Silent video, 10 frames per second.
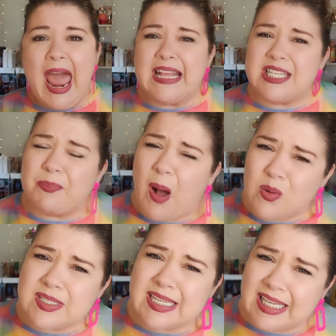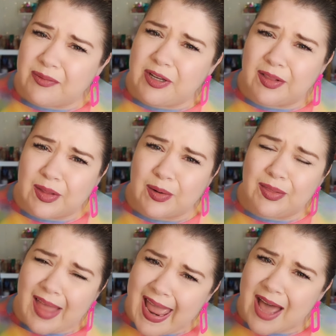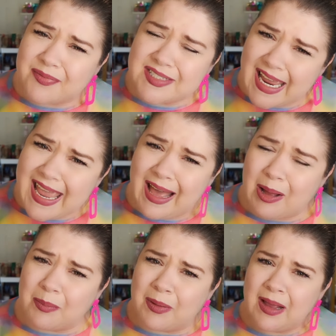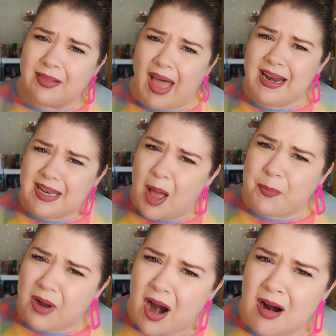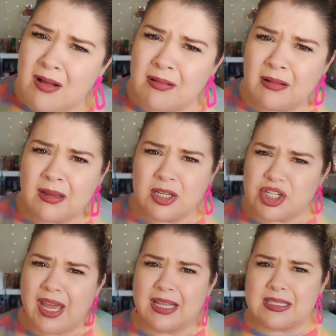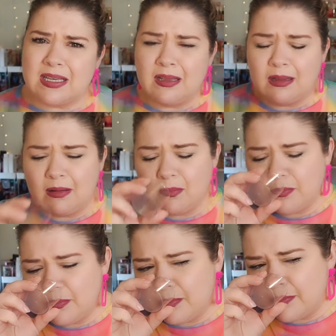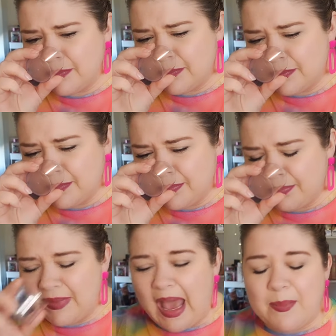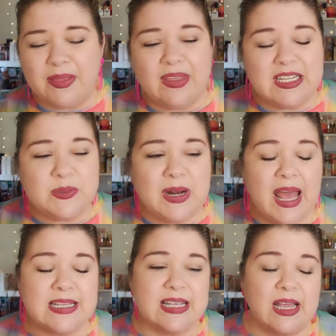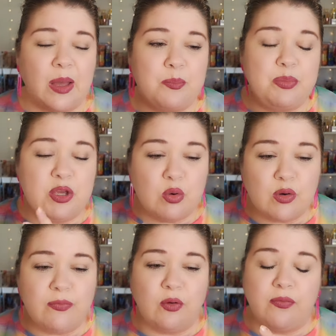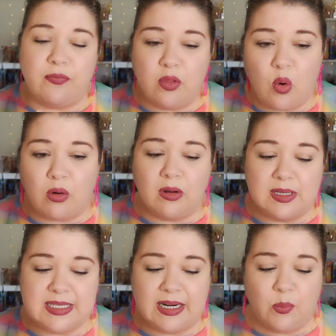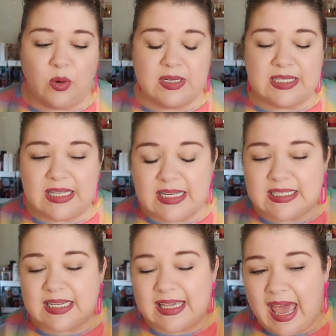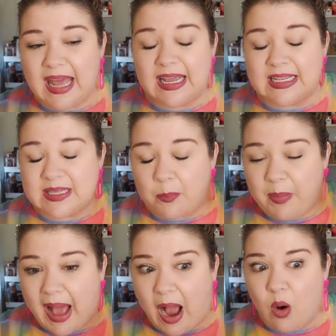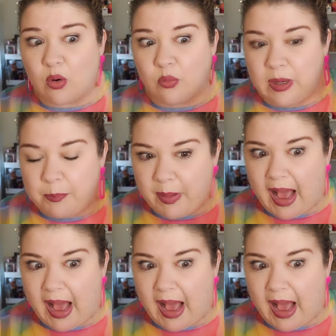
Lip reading: It's supposed to give you a little laugh. Damn. Lighten up, girl. Shit. Yeah, but this one has like beautiful florals in it, whereas this, again, is a powdery